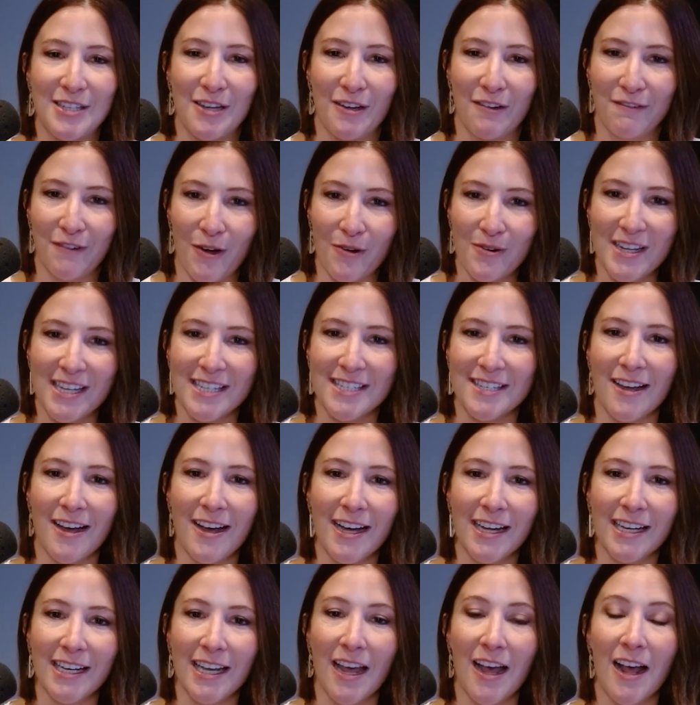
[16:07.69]
to focus
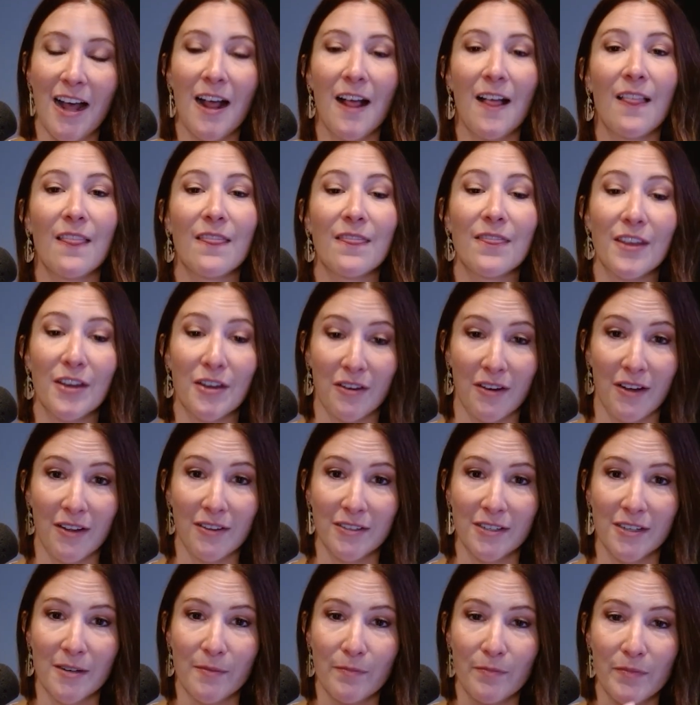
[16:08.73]
on the
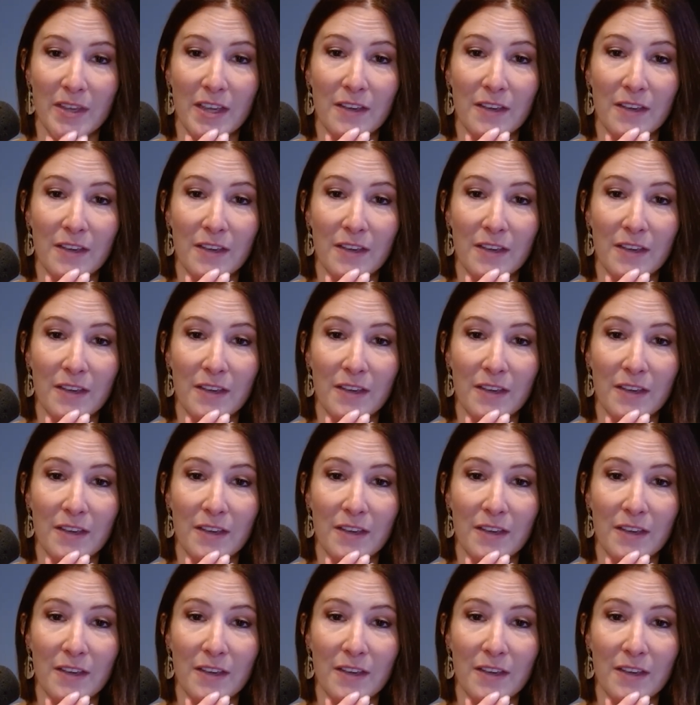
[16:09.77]
color.